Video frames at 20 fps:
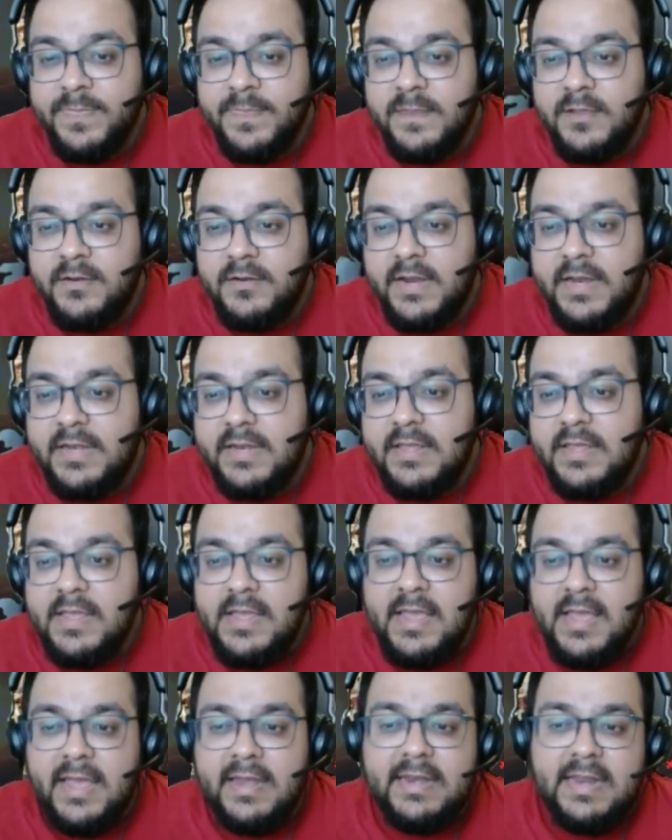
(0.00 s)
right?
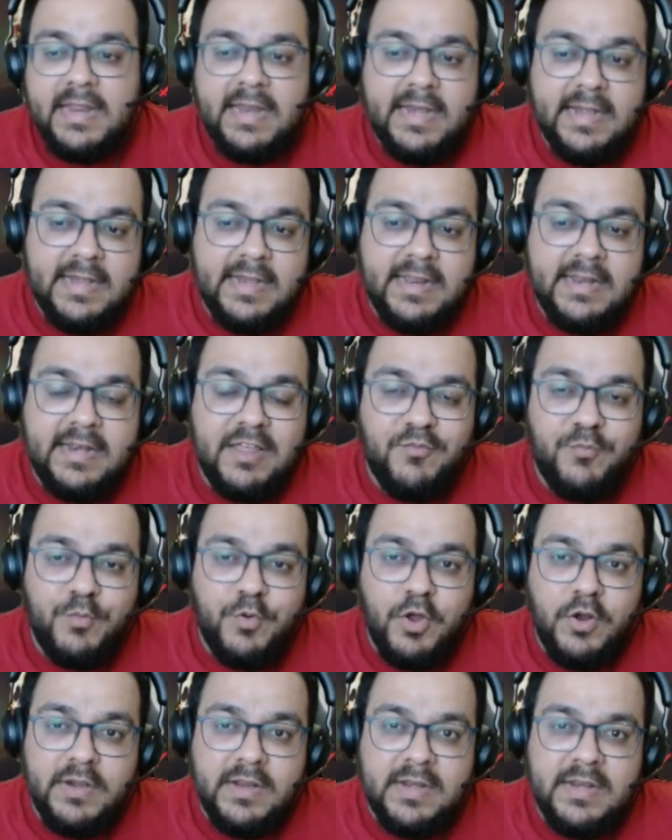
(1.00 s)
And Aidlen I've
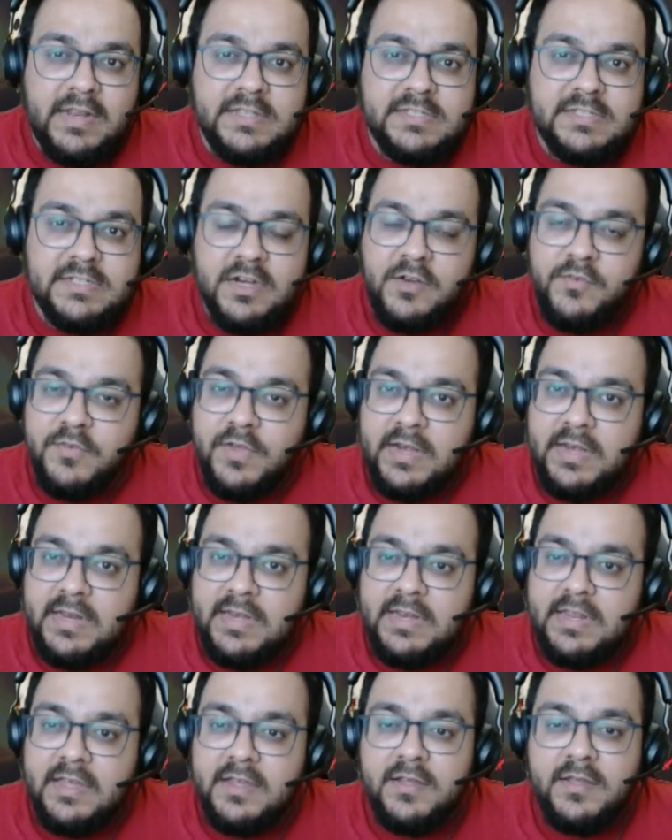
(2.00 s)
brought in instead of
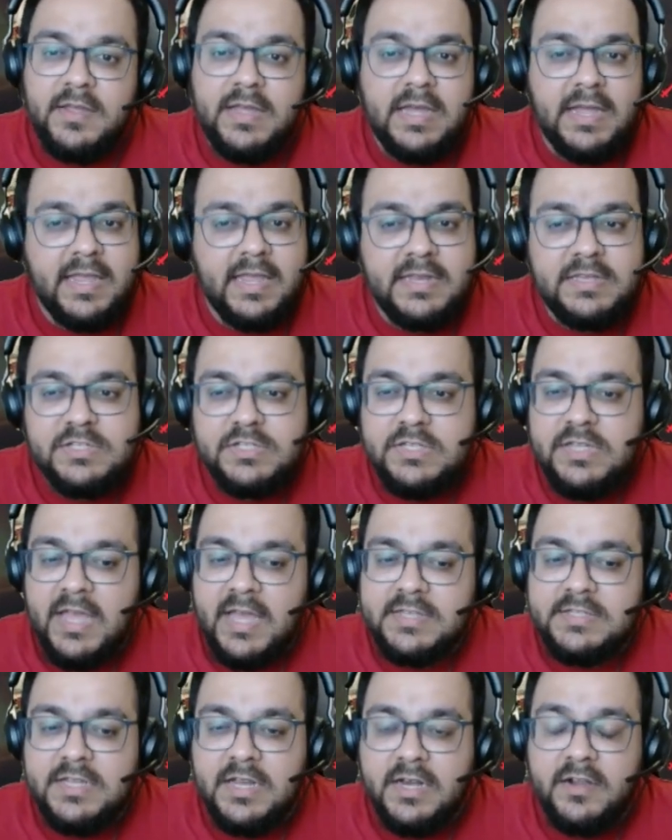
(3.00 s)
Cornelia. Again, she
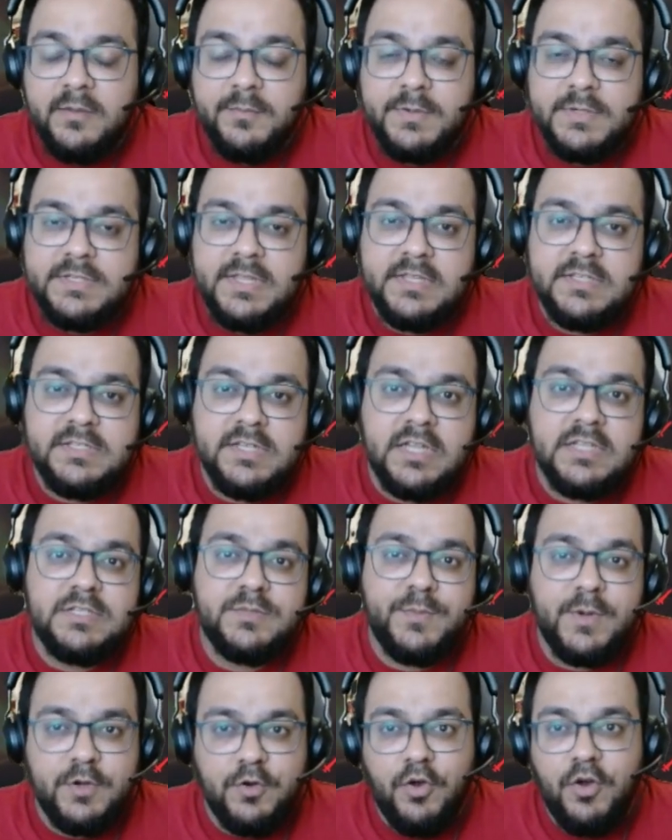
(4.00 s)
has a 100% chance,
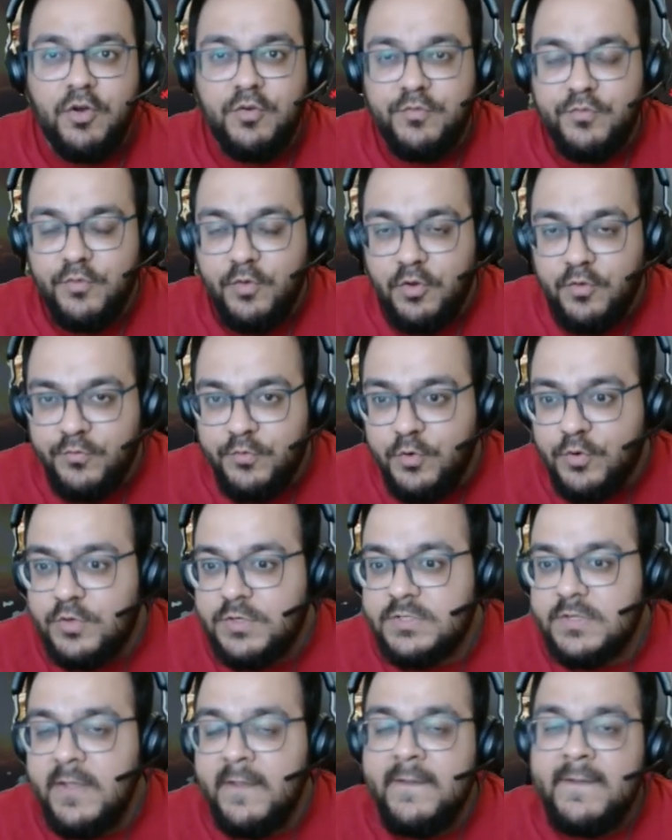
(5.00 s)
but of
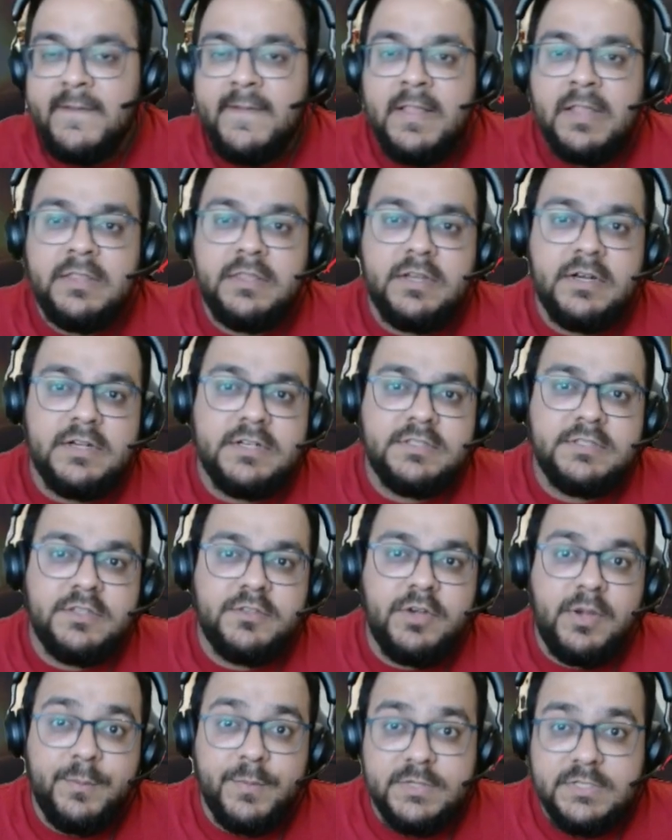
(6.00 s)
course, there's the
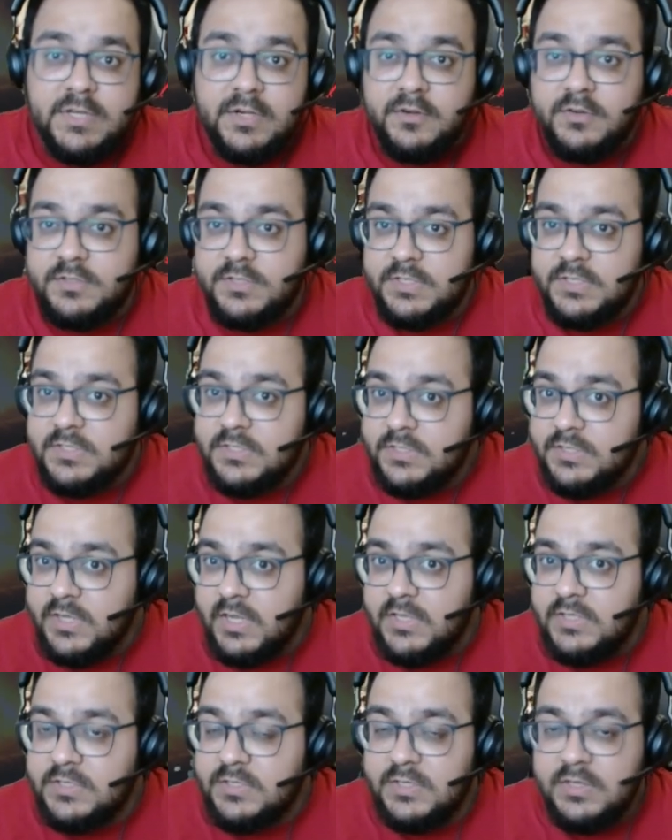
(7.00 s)
3% resist
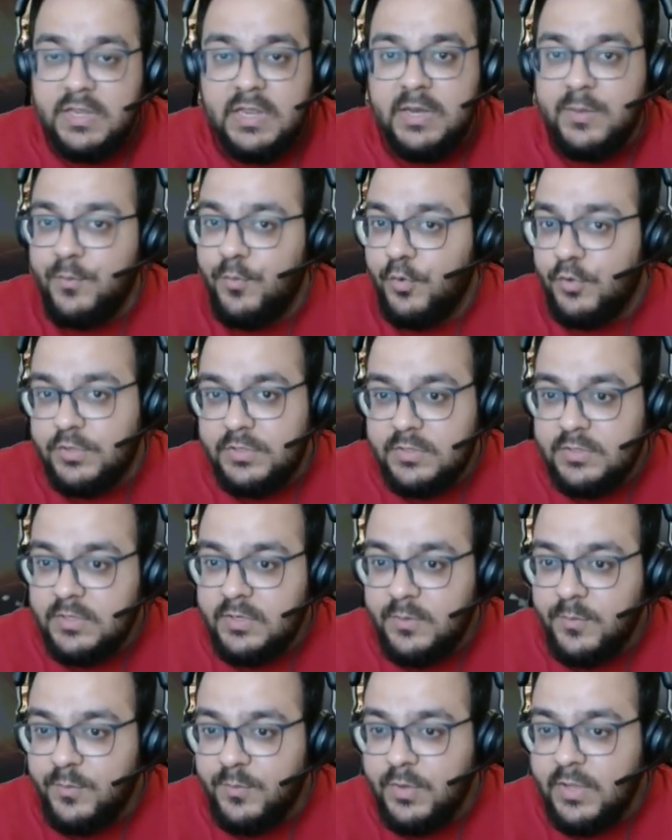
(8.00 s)
chance in both
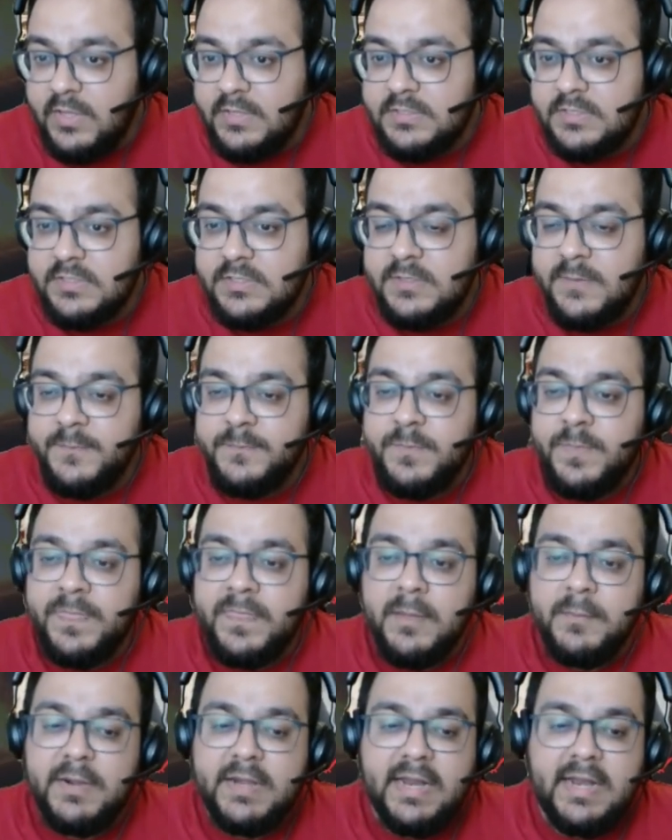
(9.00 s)
cases.
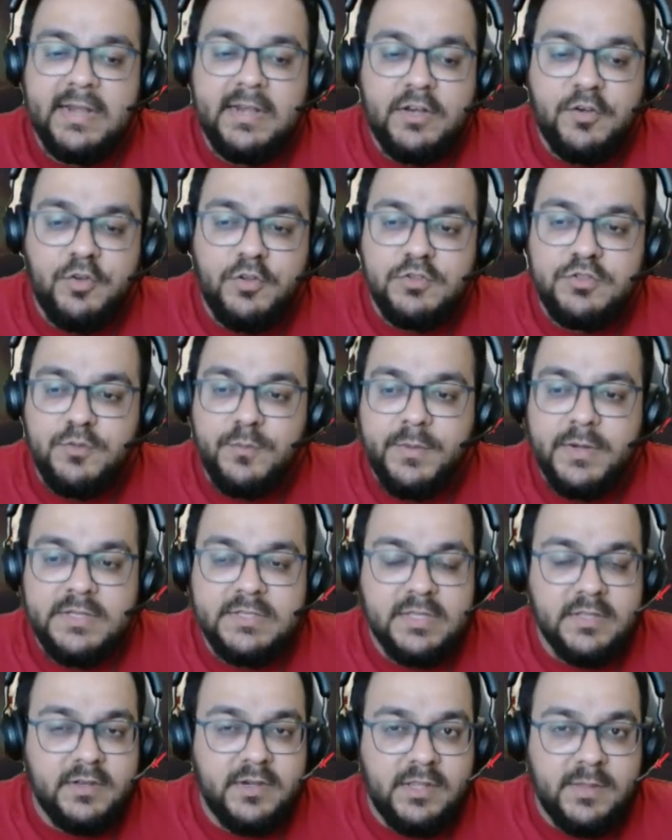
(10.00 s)
But Aidlen also
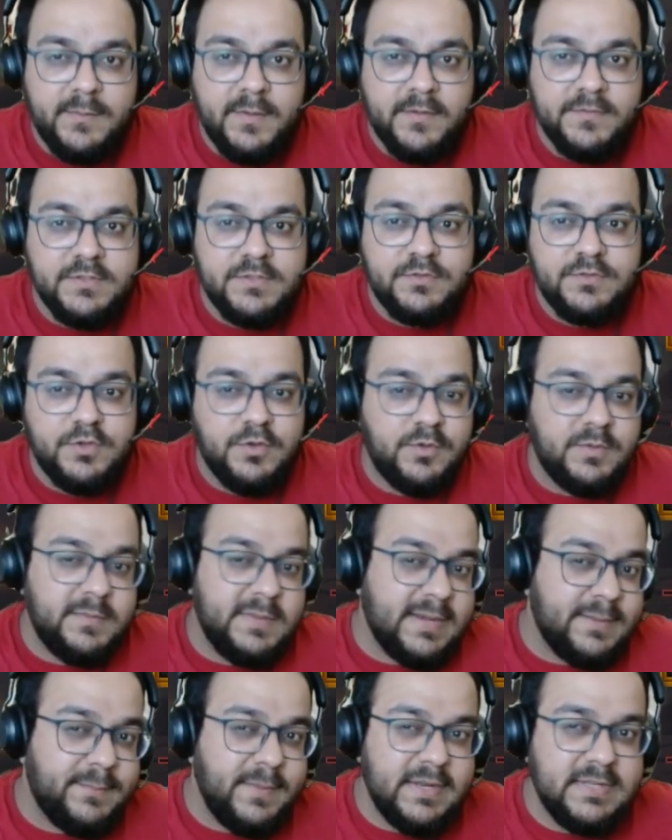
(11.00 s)
brings other debuffs, so
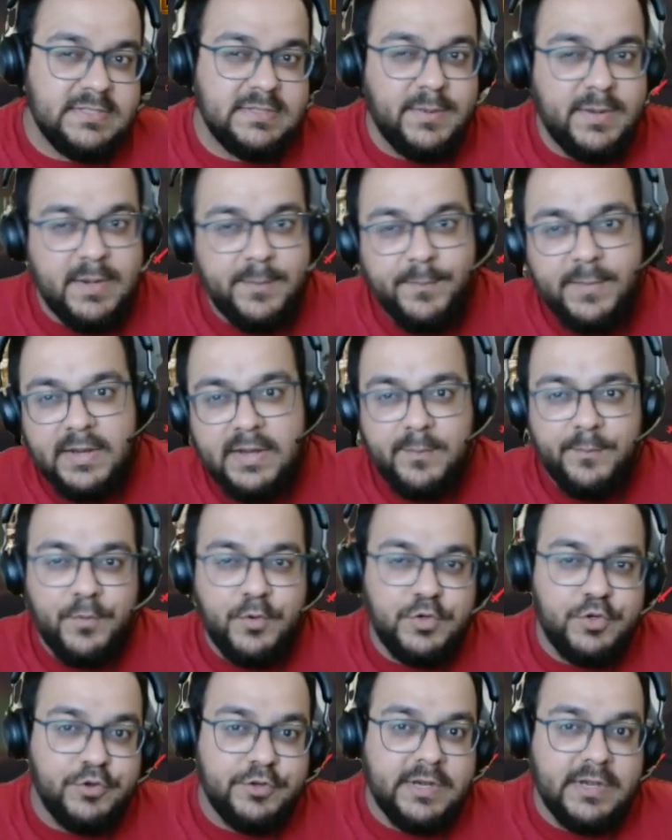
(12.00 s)
it brings in a bit
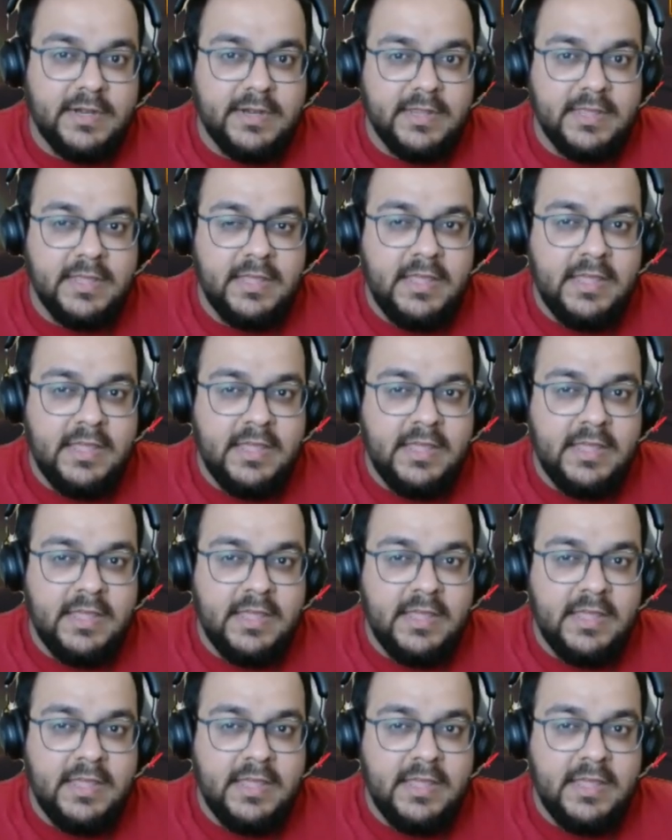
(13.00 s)
more utility.